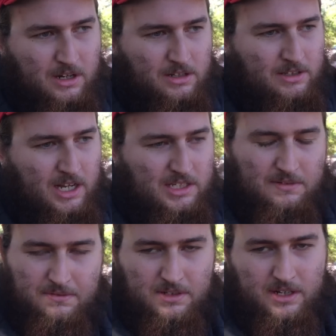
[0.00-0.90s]
be called a
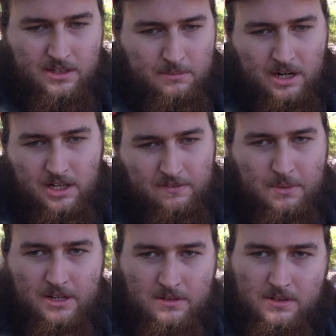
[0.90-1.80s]
Nazi for saying that my life
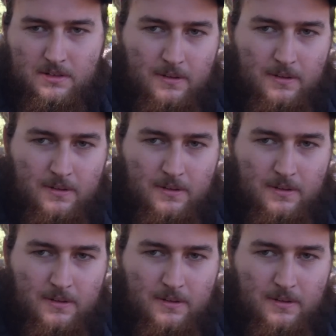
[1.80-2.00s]
matters.